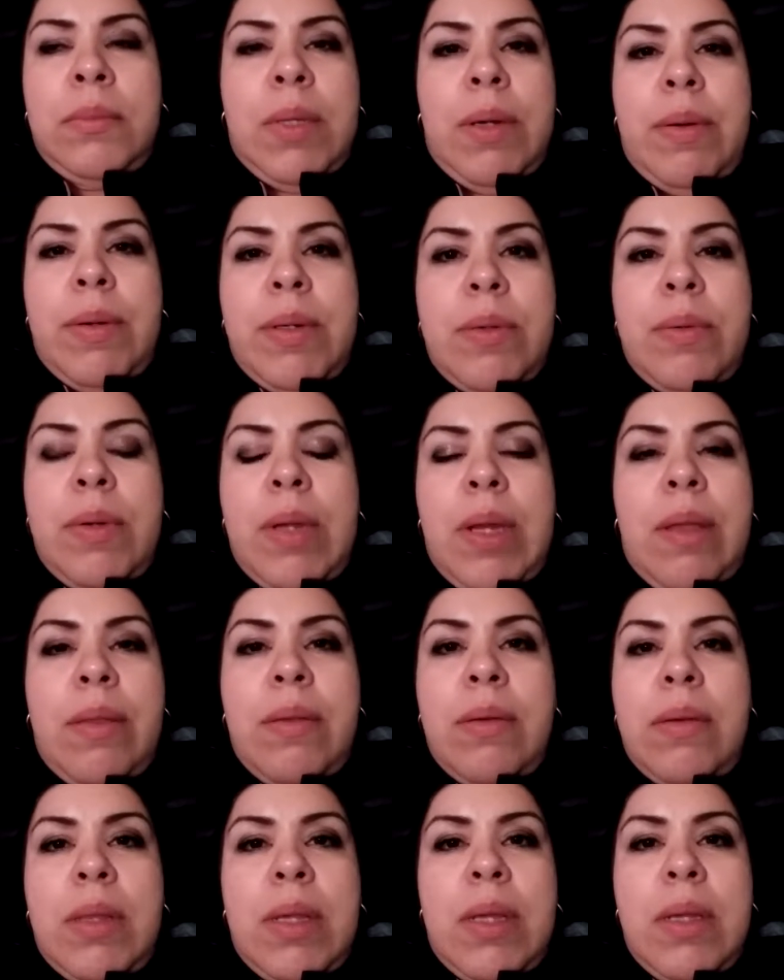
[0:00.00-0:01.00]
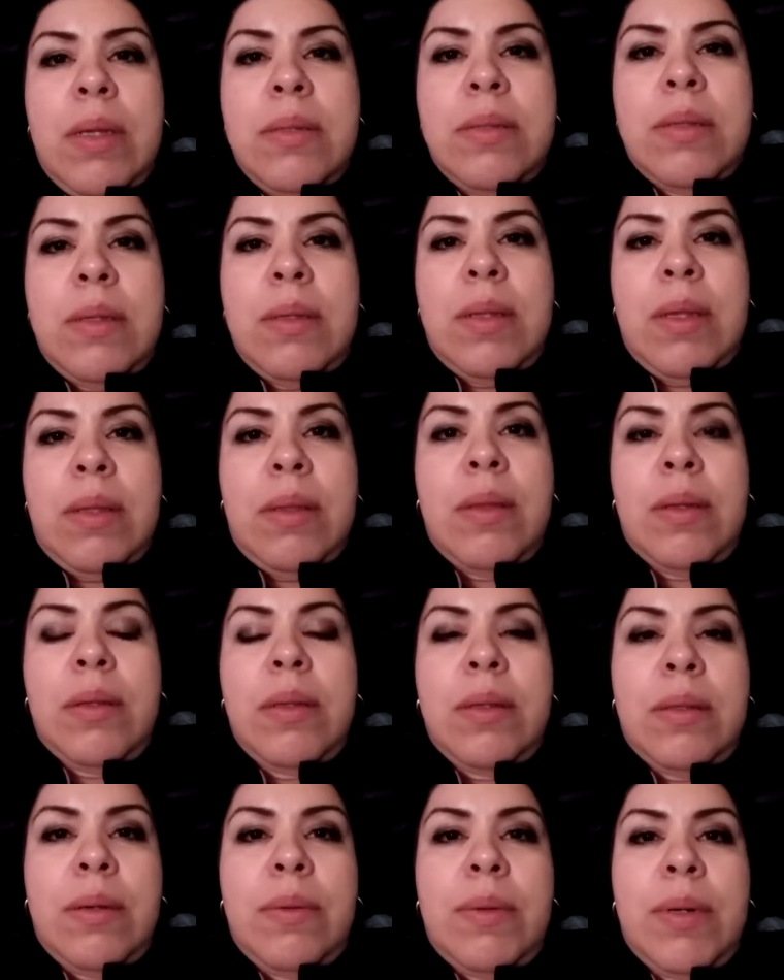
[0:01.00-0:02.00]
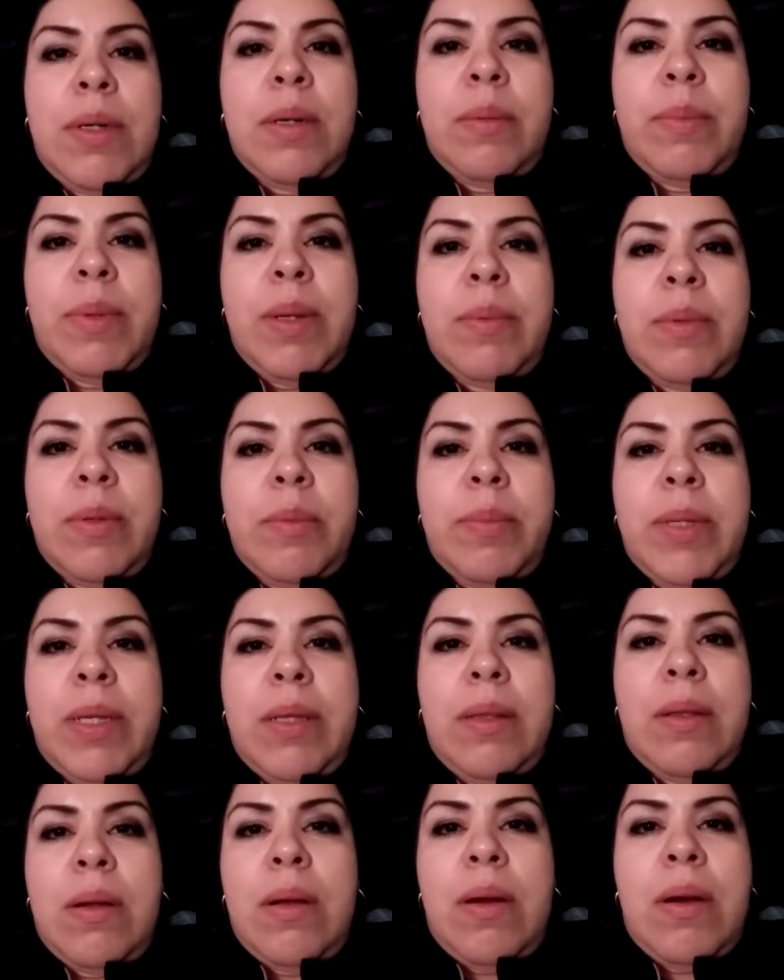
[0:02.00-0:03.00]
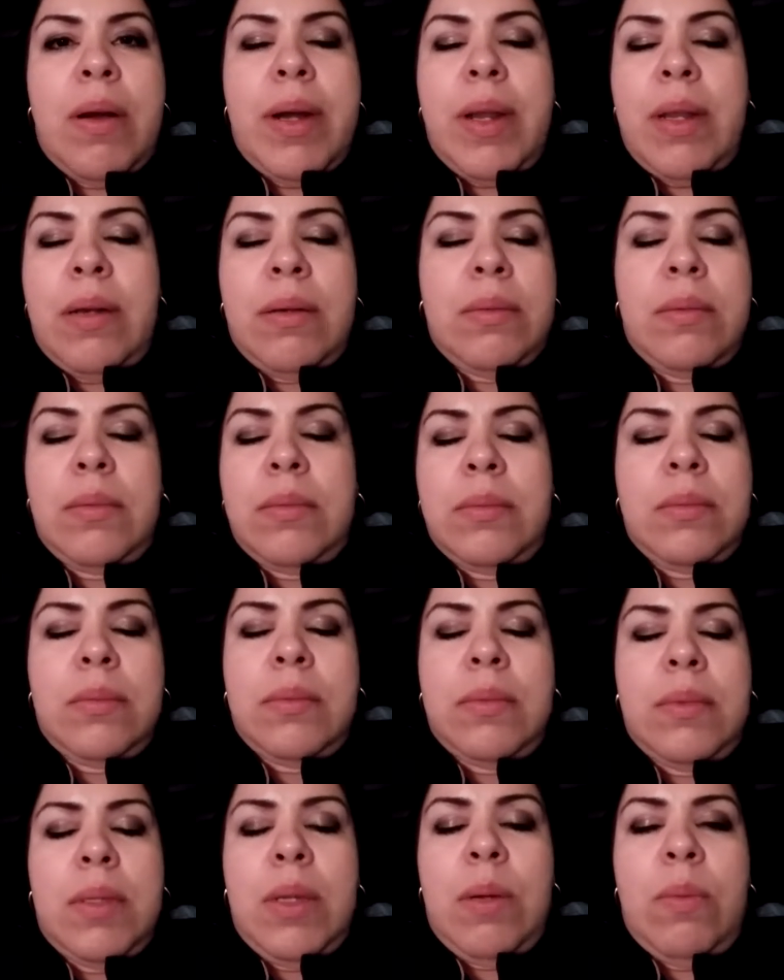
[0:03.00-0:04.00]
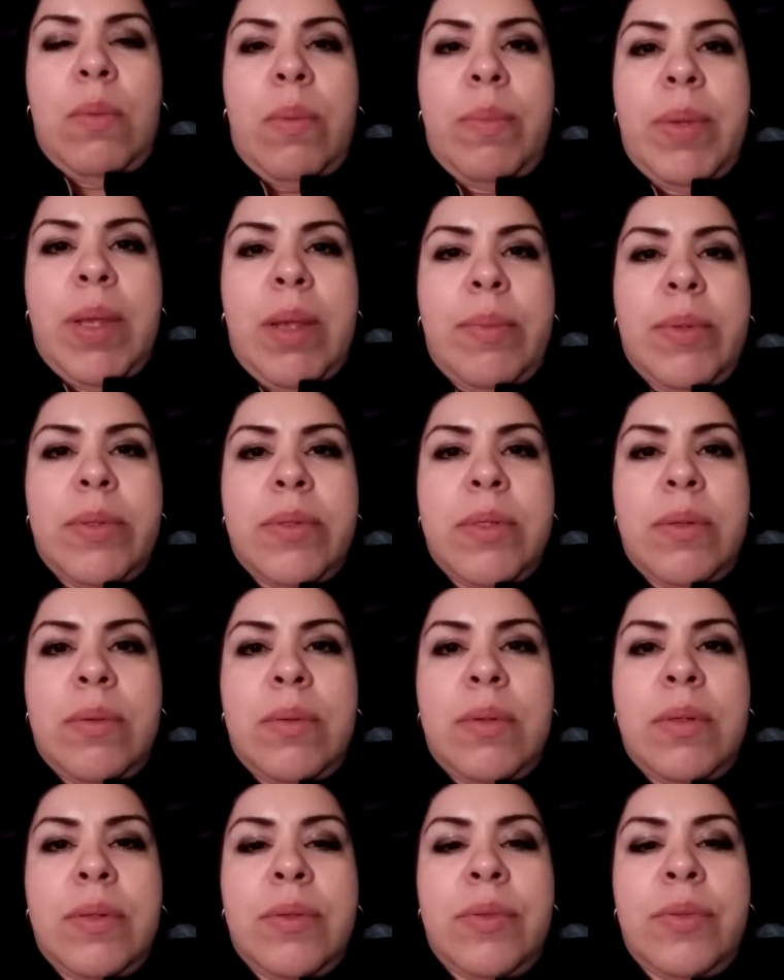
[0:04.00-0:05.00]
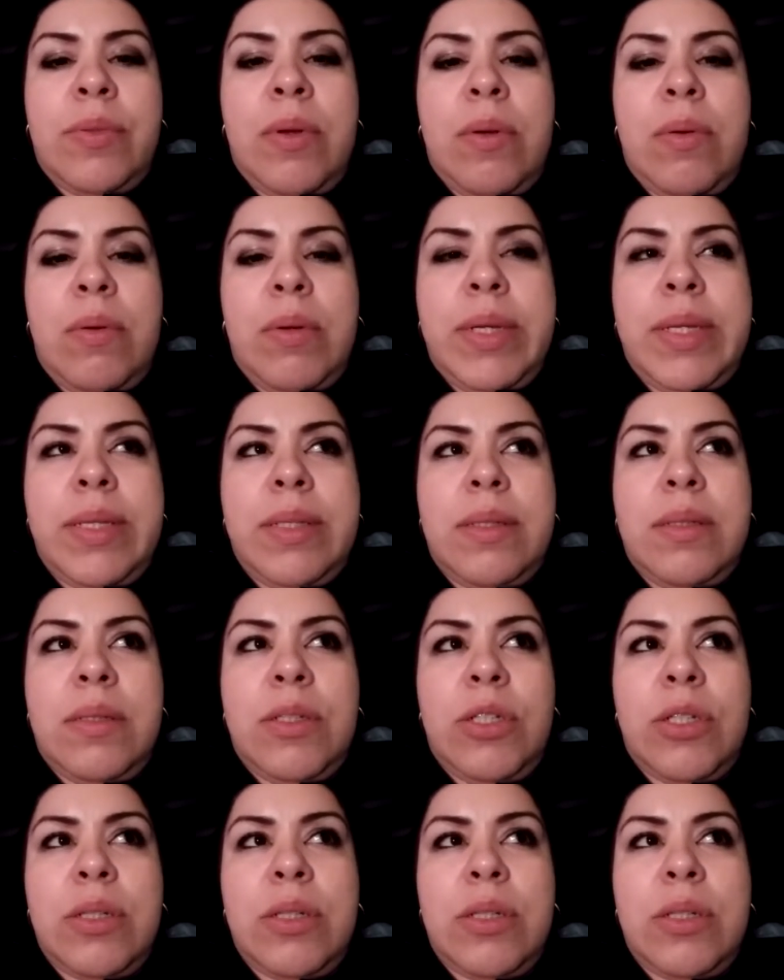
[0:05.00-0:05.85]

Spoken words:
they were doing other things and they thought that they were going to be able to play that card, and they won't be able to. So it